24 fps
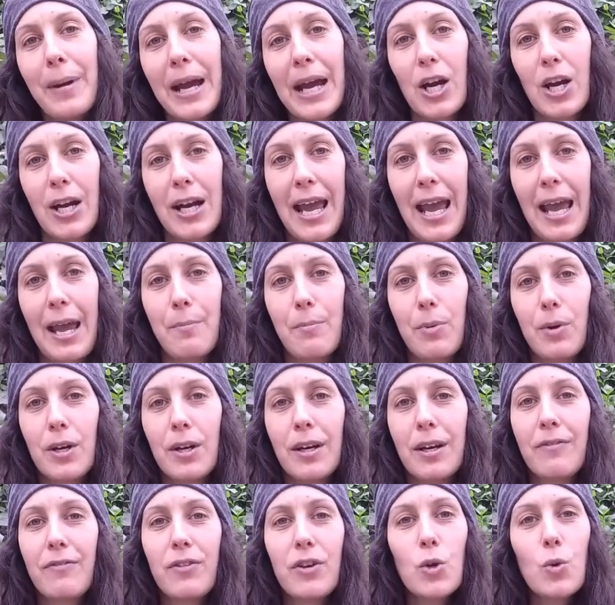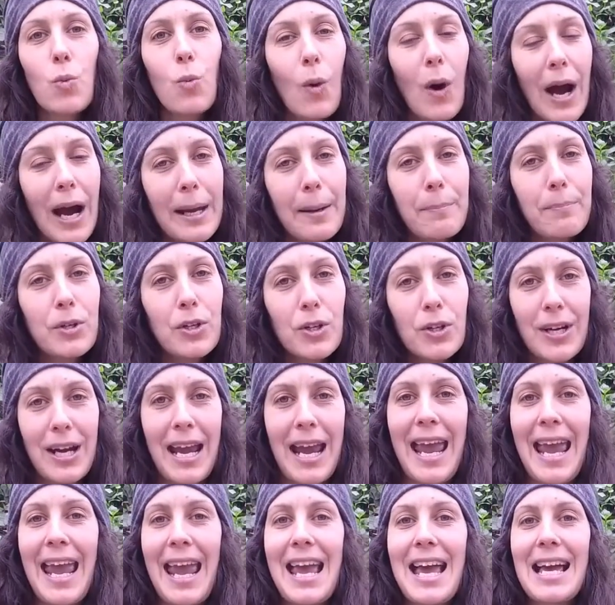the bear cable, if you wipe your
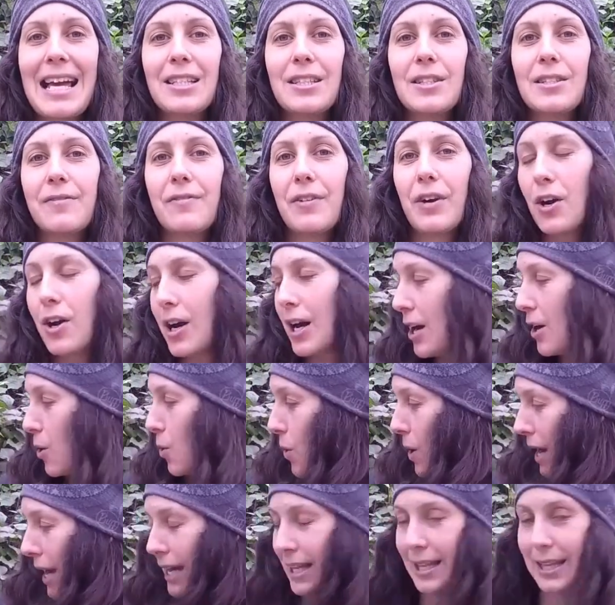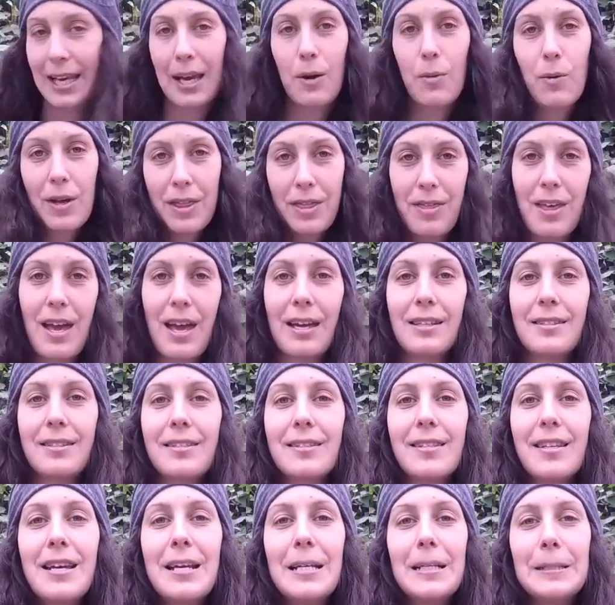hands very quickly with
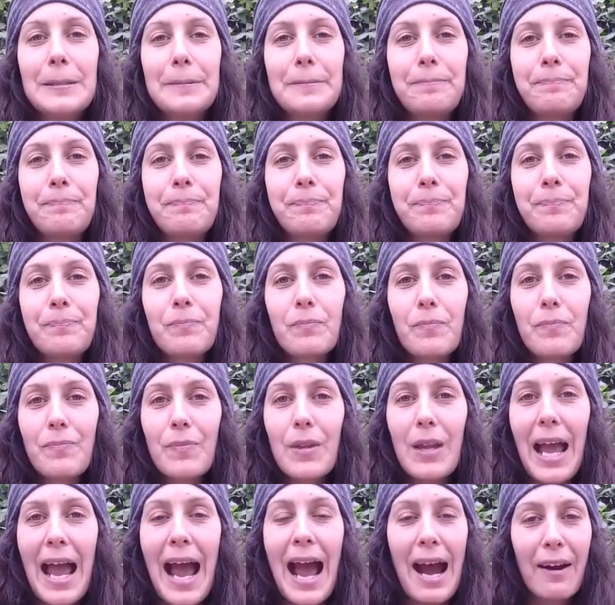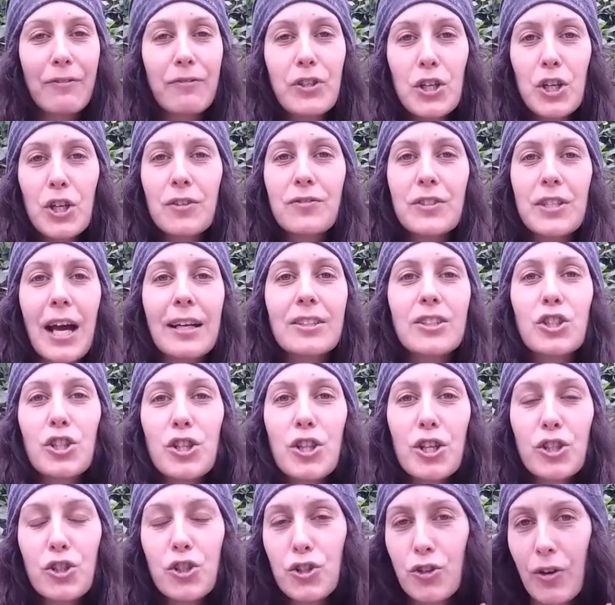this after you've
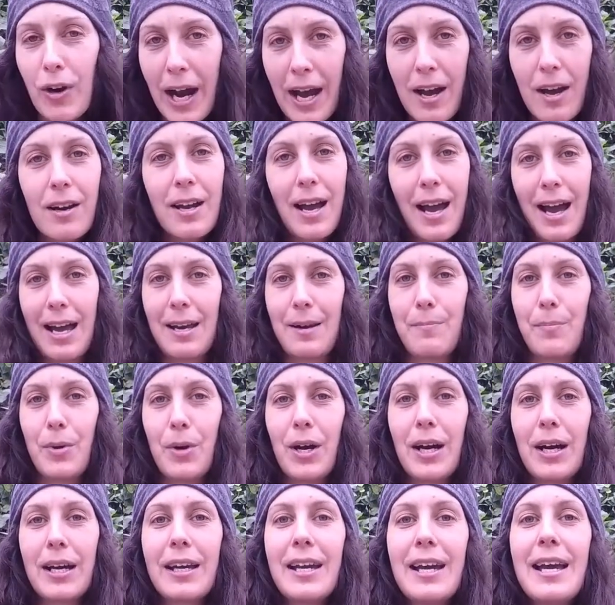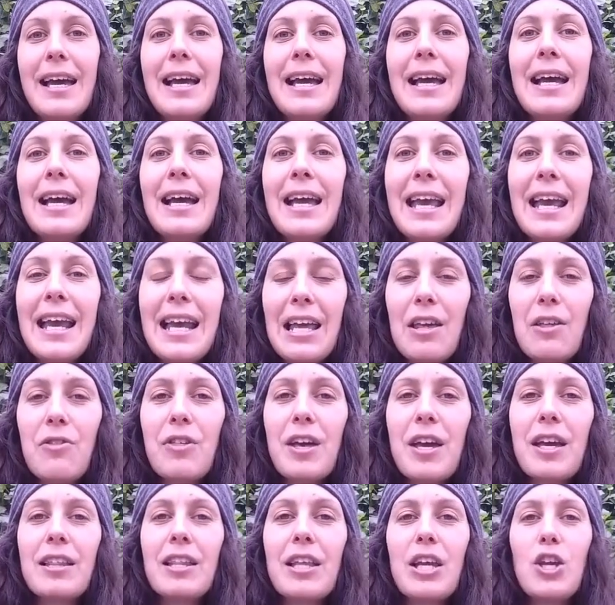touched the trail guidebook,
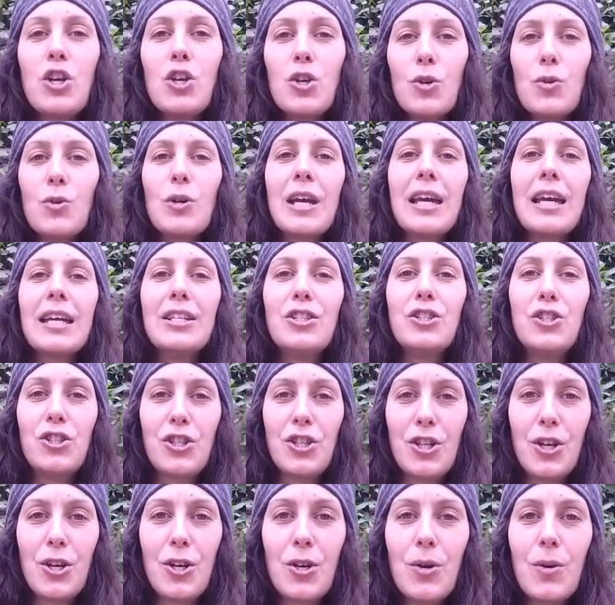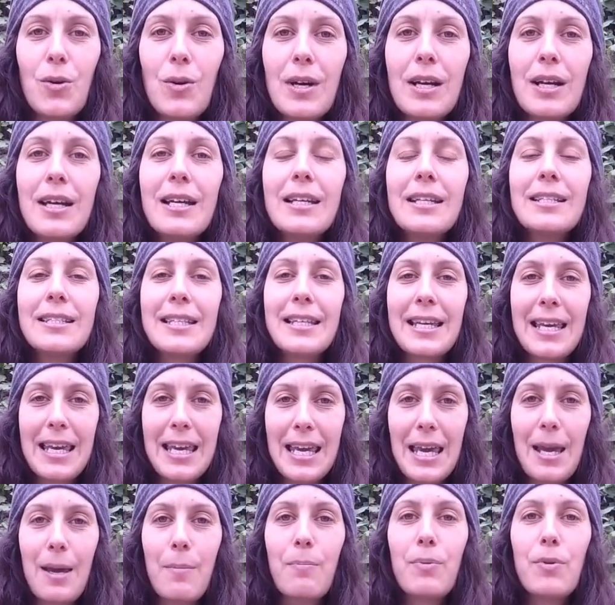anything that you can do to
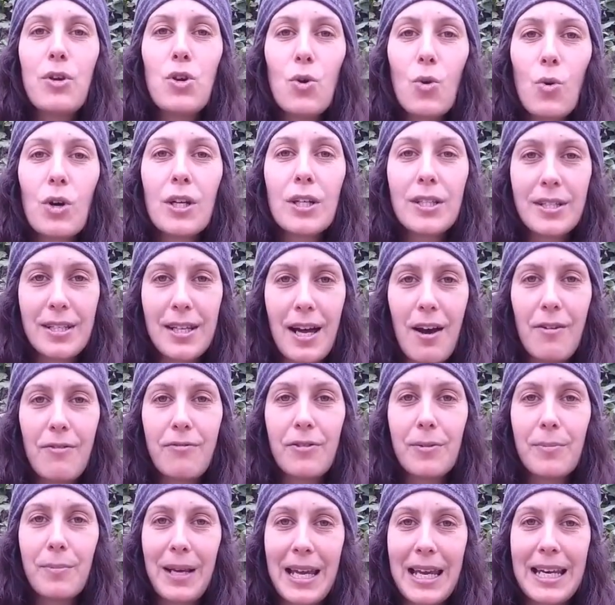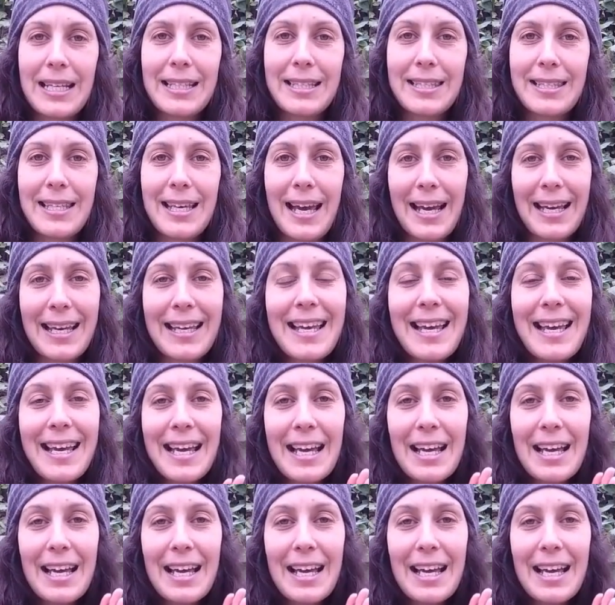keep yourself from getting sick.